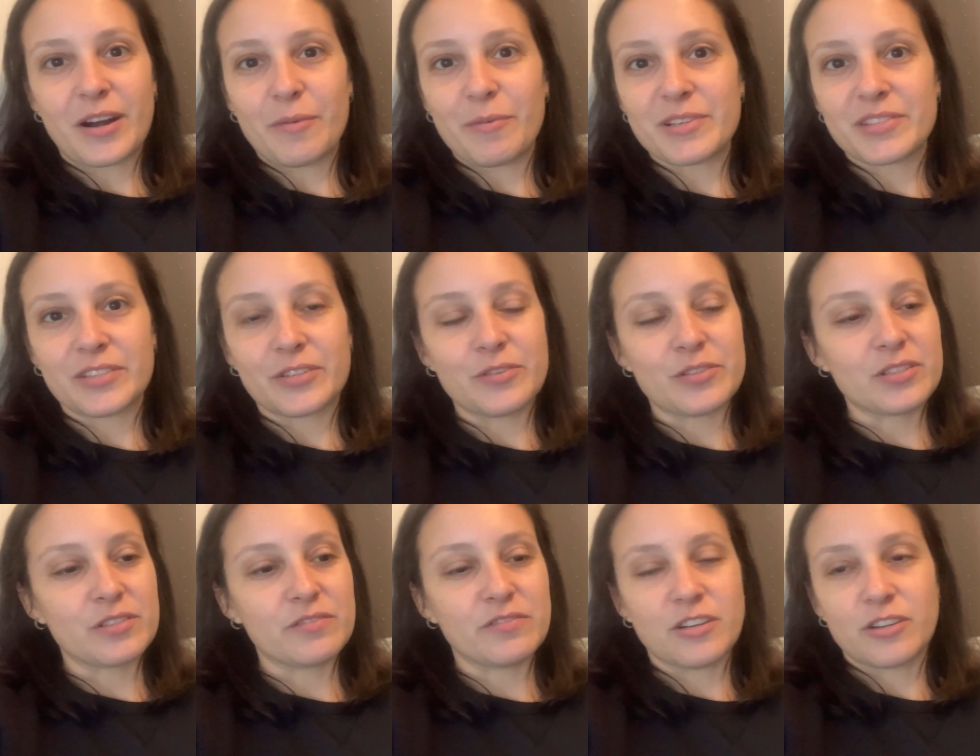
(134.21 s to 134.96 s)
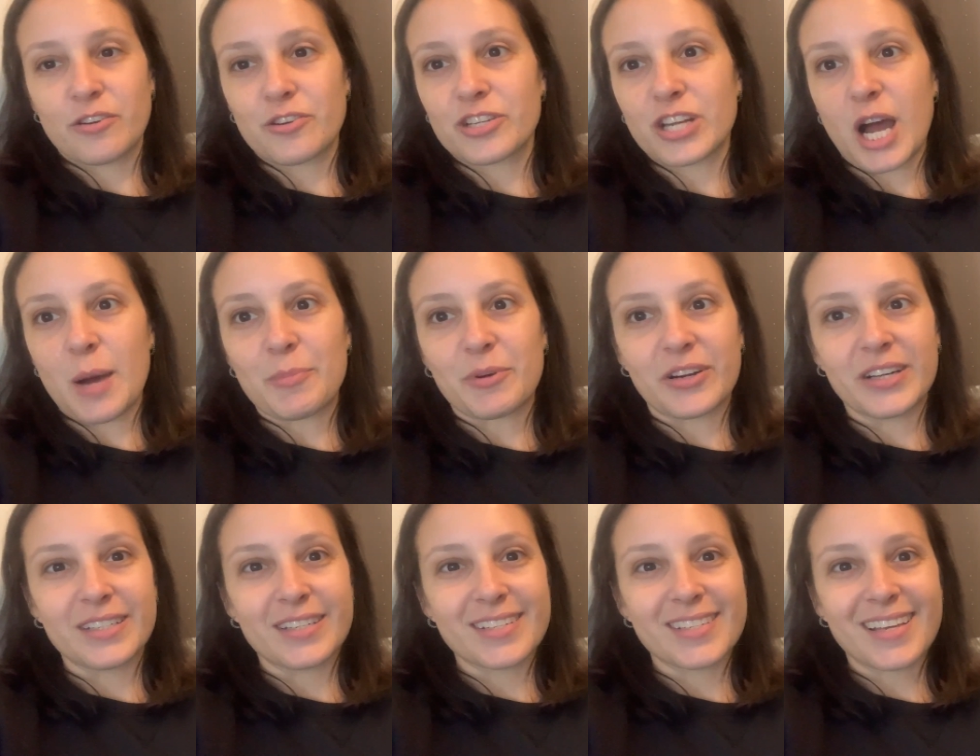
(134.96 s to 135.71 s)
I wasn't using Photoshop
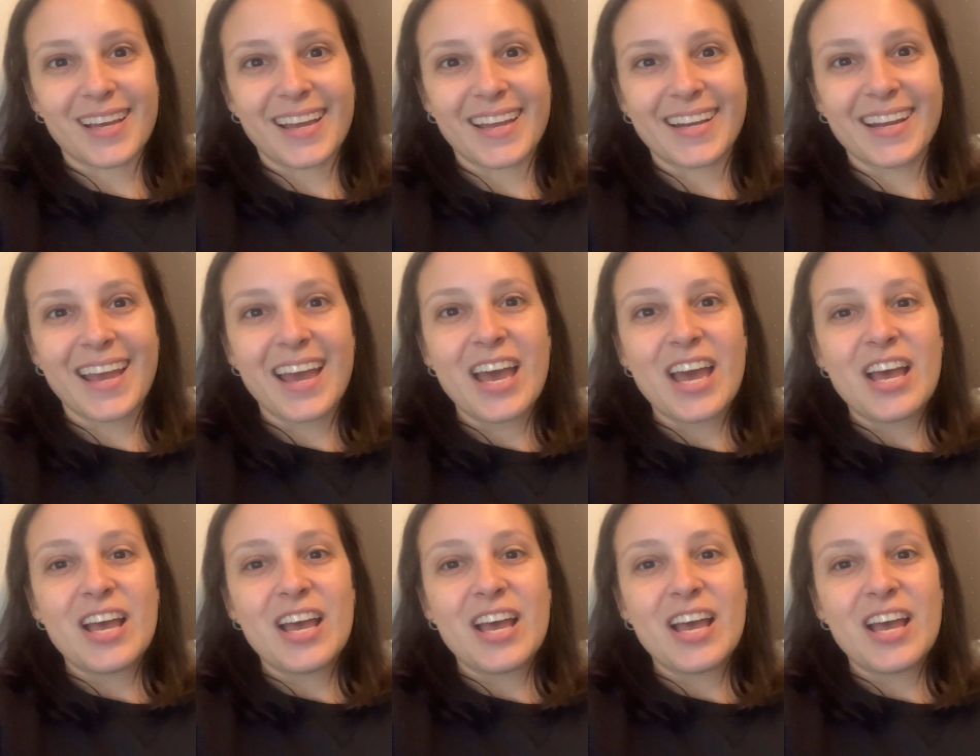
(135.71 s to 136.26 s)
or InDesign.